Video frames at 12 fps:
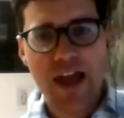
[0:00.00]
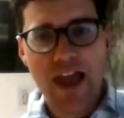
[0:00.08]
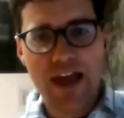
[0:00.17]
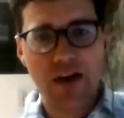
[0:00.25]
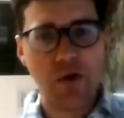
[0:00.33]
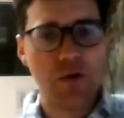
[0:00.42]

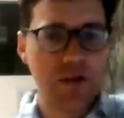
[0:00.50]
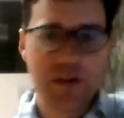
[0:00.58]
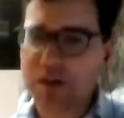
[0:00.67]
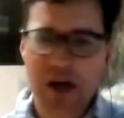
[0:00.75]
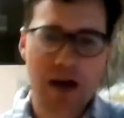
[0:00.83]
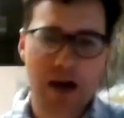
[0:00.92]
and only
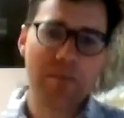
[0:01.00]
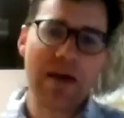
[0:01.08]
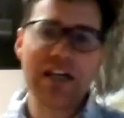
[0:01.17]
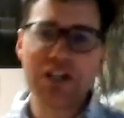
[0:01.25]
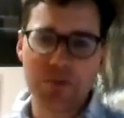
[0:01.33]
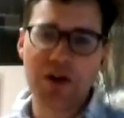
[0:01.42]
the top
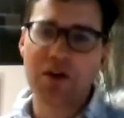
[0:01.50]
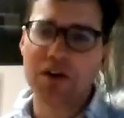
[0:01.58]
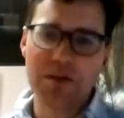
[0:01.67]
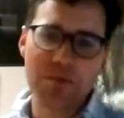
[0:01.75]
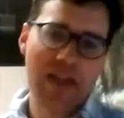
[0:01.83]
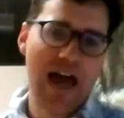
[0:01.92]
management are
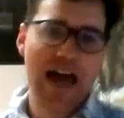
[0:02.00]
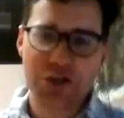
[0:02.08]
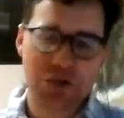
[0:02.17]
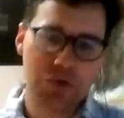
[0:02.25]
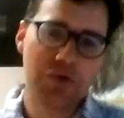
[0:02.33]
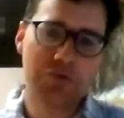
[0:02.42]
going to be the
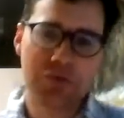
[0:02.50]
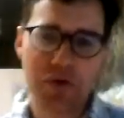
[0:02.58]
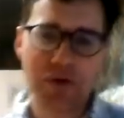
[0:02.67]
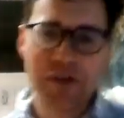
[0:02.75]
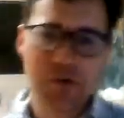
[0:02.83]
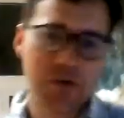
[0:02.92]
actual
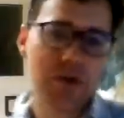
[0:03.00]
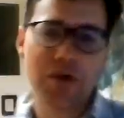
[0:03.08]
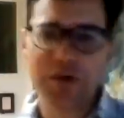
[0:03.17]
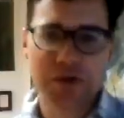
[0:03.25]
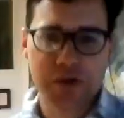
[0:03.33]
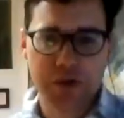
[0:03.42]
employees with all
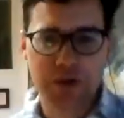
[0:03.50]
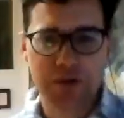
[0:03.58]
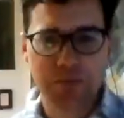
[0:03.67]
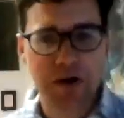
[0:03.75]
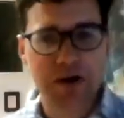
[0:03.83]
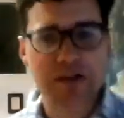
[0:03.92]
those
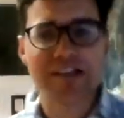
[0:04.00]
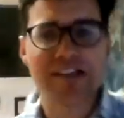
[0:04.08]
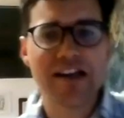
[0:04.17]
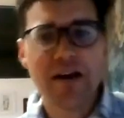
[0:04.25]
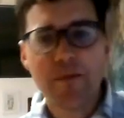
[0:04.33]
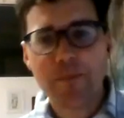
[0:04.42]
sweet perks.
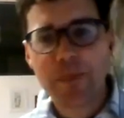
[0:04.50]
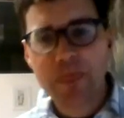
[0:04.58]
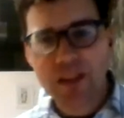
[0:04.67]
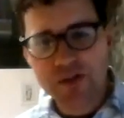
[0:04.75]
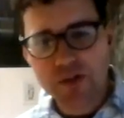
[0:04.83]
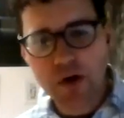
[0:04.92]

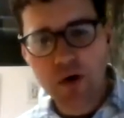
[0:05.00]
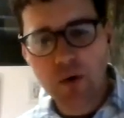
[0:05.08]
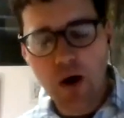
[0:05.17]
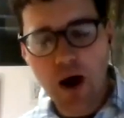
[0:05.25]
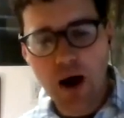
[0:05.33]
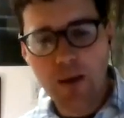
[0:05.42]

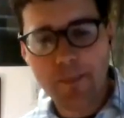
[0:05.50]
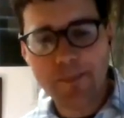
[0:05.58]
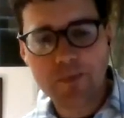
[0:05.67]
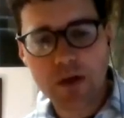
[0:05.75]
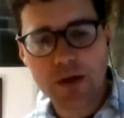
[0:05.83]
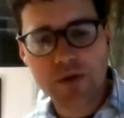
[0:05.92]
So
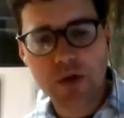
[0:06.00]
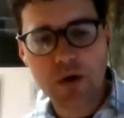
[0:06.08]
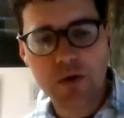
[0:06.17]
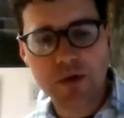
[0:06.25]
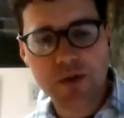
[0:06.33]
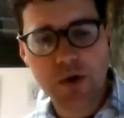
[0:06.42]

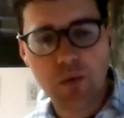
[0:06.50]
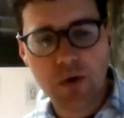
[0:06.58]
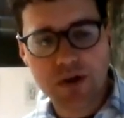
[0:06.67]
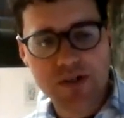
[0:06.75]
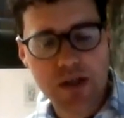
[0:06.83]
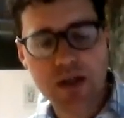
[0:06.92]
we're
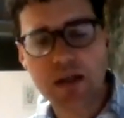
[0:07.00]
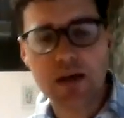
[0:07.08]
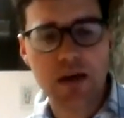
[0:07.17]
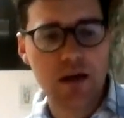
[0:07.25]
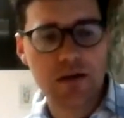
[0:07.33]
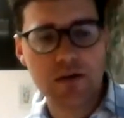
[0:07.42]

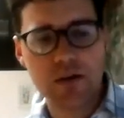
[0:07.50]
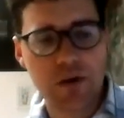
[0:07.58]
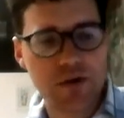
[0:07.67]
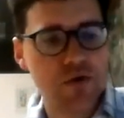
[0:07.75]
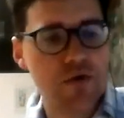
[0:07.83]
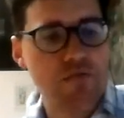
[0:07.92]
seeing,
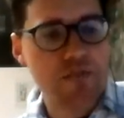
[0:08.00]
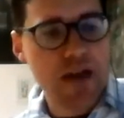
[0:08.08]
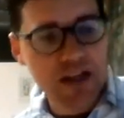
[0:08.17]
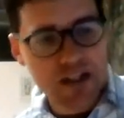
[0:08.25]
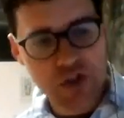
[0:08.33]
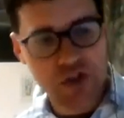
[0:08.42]
a
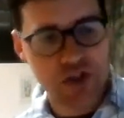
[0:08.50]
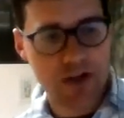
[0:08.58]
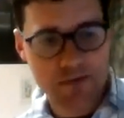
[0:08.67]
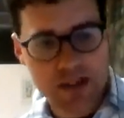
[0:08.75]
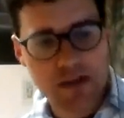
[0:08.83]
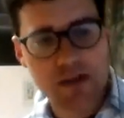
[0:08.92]
tremendous
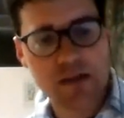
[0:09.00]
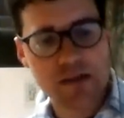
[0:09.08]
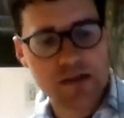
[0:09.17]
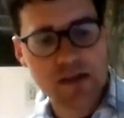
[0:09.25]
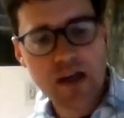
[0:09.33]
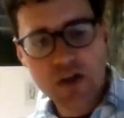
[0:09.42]
shift in
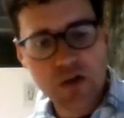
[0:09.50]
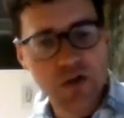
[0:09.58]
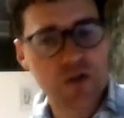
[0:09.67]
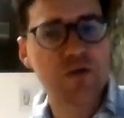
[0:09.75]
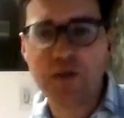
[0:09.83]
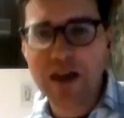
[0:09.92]
this
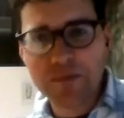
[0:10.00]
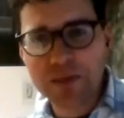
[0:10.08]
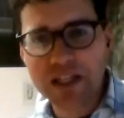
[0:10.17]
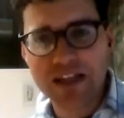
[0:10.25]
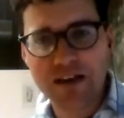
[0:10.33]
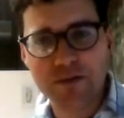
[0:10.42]
new
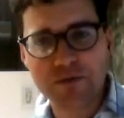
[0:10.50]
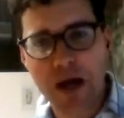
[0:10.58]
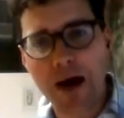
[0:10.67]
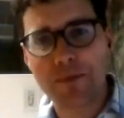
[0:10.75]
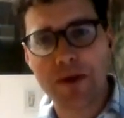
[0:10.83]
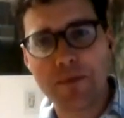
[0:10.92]
family of
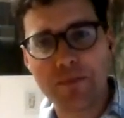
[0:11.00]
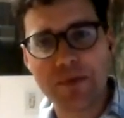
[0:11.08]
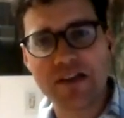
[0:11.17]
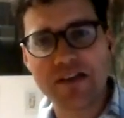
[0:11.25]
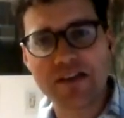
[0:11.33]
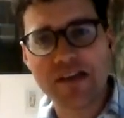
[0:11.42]
top
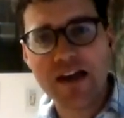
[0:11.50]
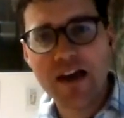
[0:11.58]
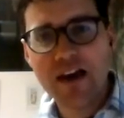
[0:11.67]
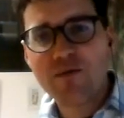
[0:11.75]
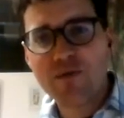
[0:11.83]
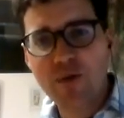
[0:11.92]
companies
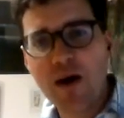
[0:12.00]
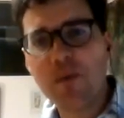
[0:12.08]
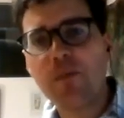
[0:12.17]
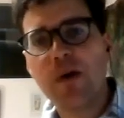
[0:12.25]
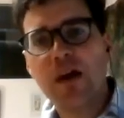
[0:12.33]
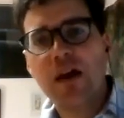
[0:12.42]
from,